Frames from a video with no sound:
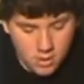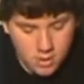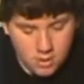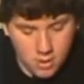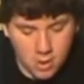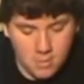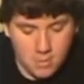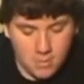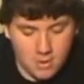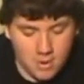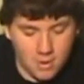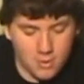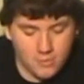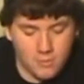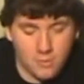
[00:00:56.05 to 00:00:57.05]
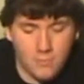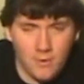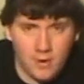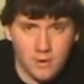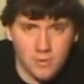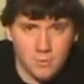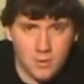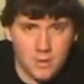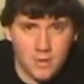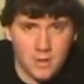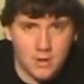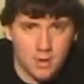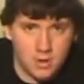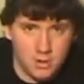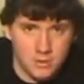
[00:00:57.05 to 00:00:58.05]
You're going to be able to use your fingers with
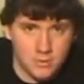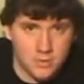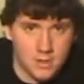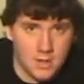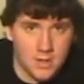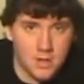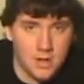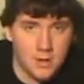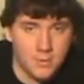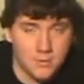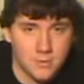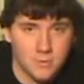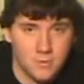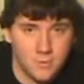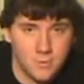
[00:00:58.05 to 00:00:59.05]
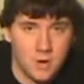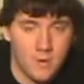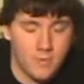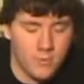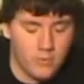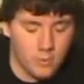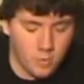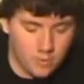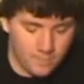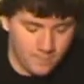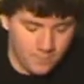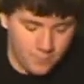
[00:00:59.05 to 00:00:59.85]
it. Also tighten it down with a screwdriver if you want.